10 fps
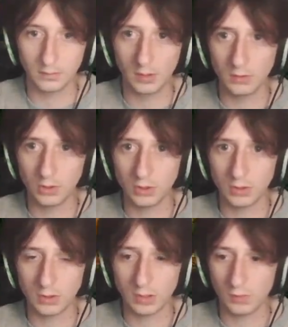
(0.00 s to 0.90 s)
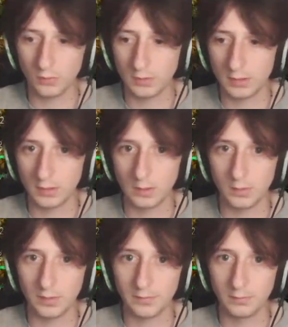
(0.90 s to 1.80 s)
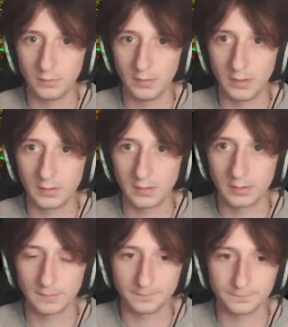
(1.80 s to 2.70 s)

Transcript: Guns should start rinsing their way through this.